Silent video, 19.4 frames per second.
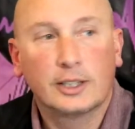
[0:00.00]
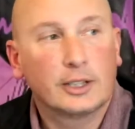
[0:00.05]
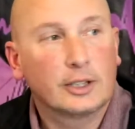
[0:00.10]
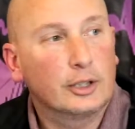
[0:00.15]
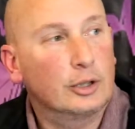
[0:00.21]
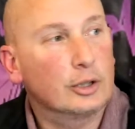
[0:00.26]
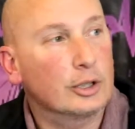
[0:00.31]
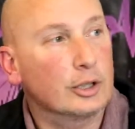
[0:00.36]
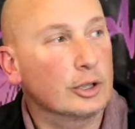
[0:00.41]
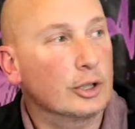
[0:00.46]

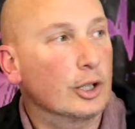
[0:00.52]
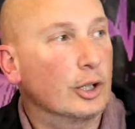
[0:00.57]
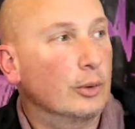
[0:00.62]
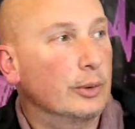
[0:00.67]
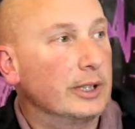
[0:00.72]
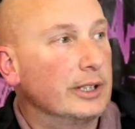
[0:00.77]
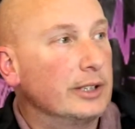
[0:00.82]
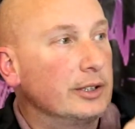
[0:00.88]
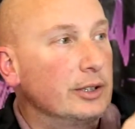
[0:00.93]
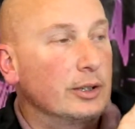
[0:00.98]
You can go
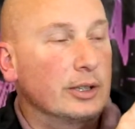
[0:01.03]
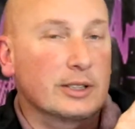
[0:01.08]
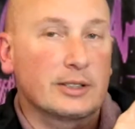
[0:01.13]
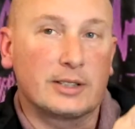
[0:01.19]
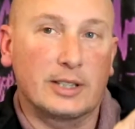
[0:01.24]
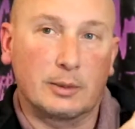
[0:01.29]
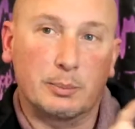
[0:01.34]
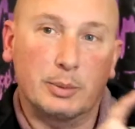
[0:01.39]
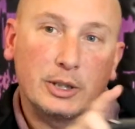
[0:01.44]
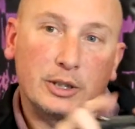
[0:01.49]
in, you can
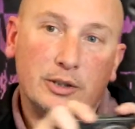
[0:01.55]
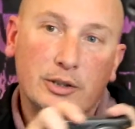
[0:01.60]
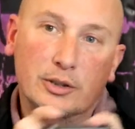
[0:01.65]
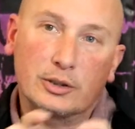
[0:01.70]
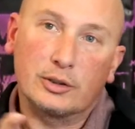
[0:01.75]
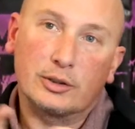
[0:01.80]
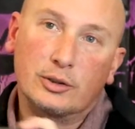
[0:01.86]
take pictures